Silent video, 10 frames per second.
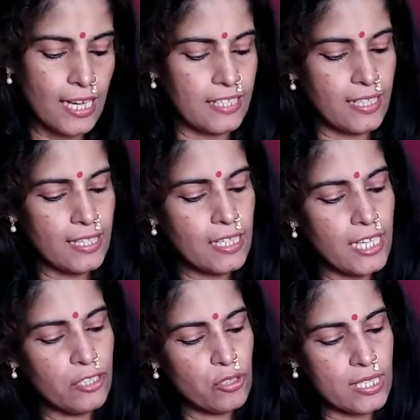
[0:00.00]
And then
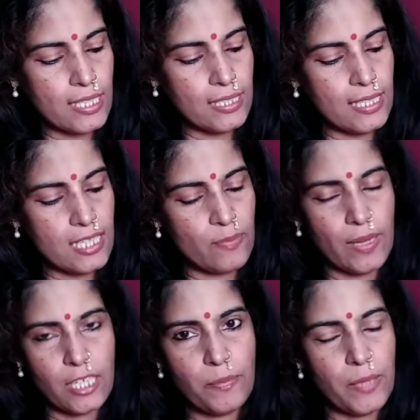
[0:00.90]
again you see this
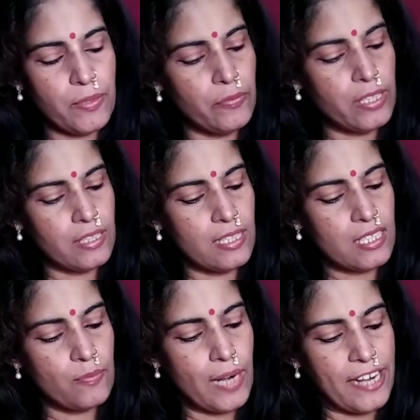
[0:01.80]
butter paper, with
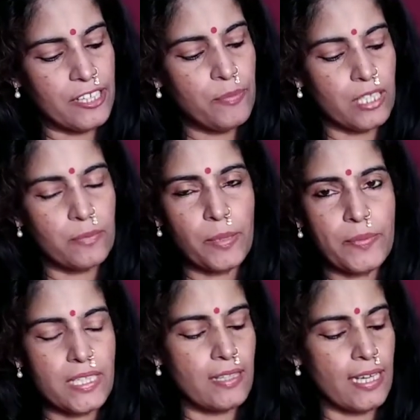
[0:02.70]
this branded butter
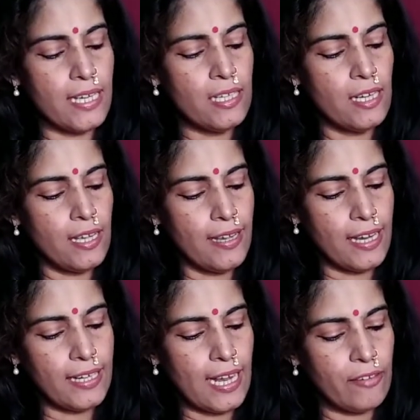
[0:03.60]
paper is there,
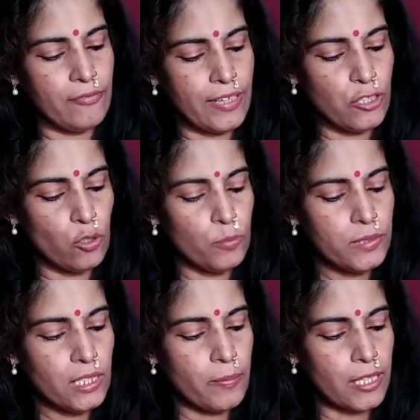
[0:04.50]
and when you
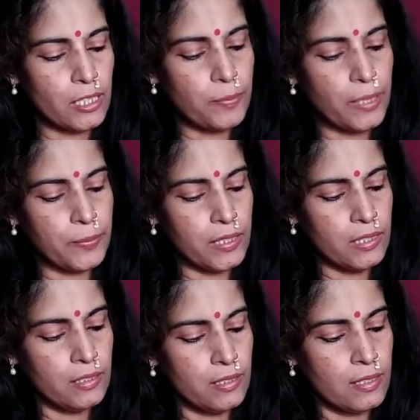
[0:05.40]
open the butter
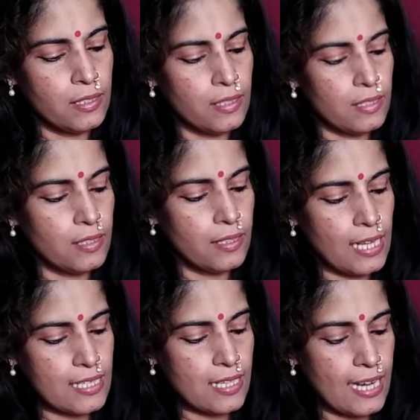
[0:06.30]
paper,
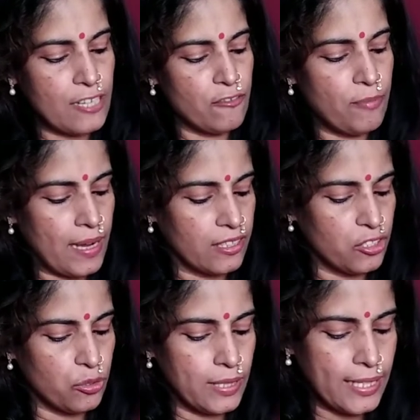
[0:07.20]
that's the kind of
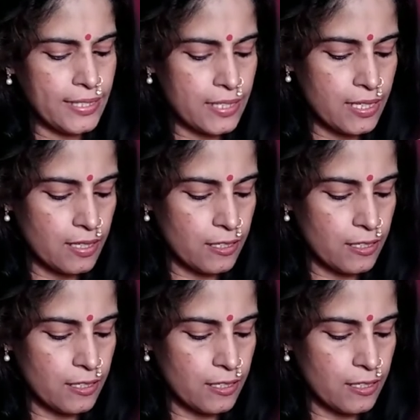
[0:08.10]
package you get.